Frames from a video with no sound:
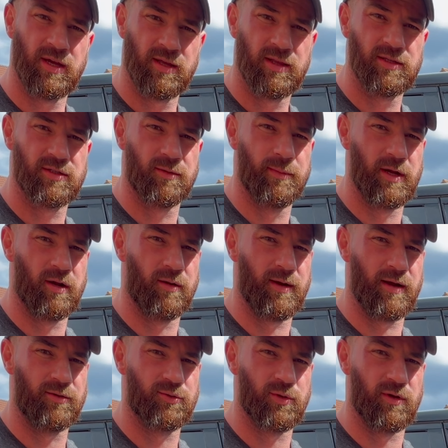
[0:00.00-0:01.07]
This had been on
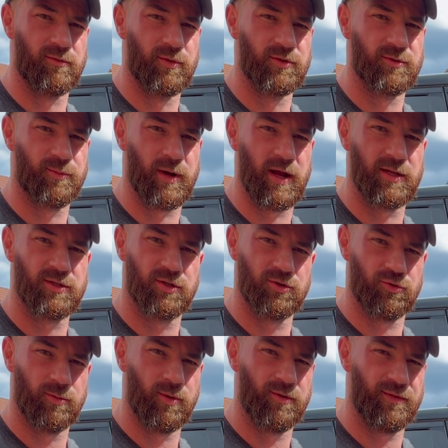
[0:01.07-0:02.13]
around 12 months prior to just
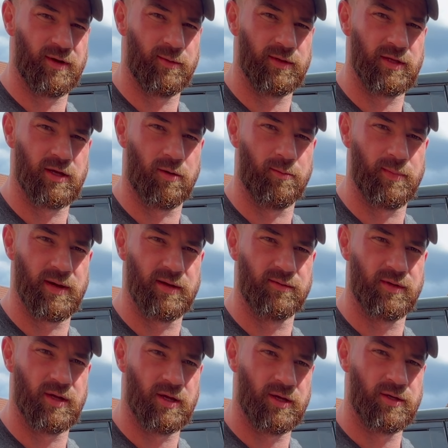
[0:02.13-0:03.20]
removing it with the compound.
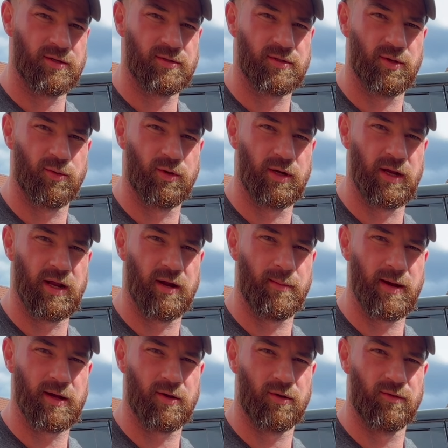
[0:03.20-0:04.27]
So we're going to get it
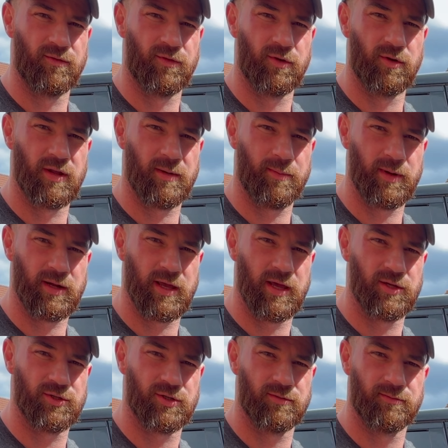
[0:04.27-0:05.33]
back on for another
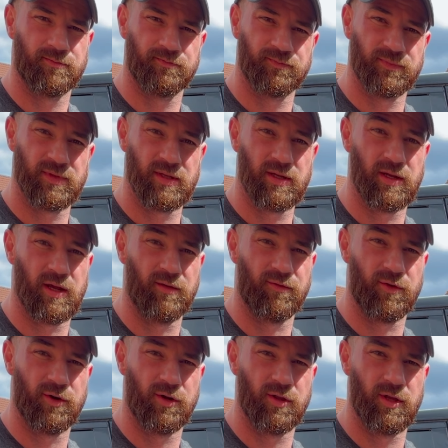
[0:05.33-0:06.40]
application
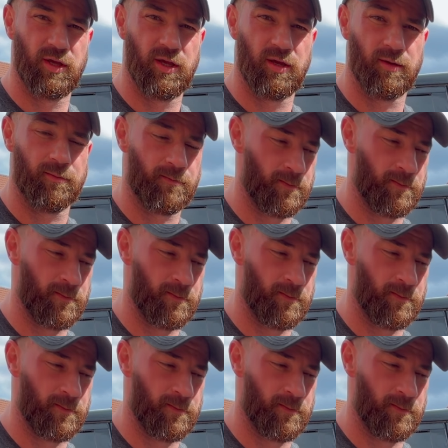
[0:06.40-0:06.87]
for another year.